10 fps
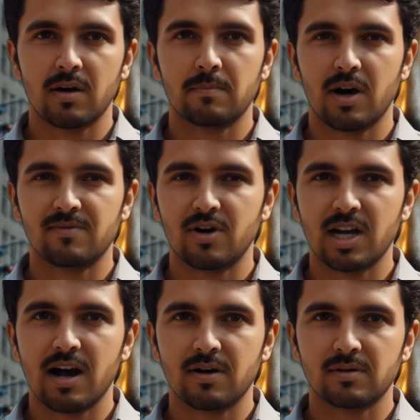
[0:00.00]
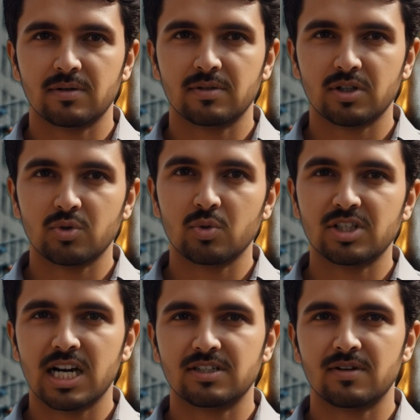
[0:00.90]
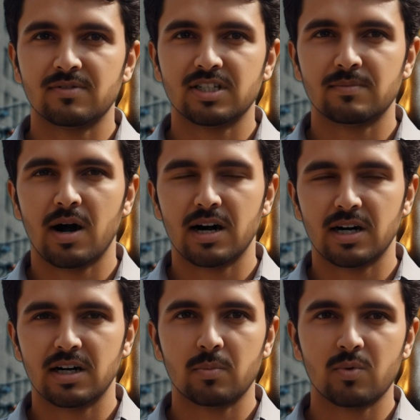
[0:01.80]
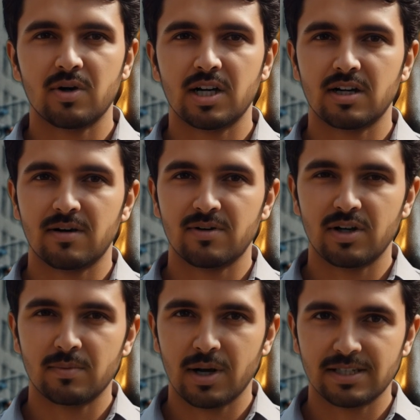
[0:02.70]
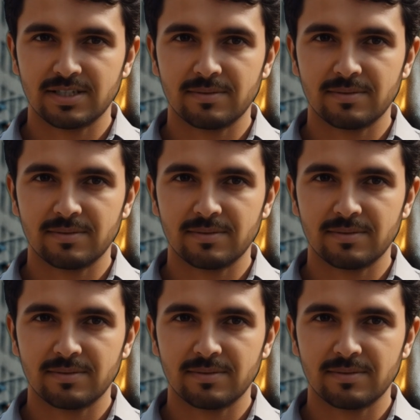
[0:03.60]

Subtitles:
But for now, the two sides of this market are moving in different ways.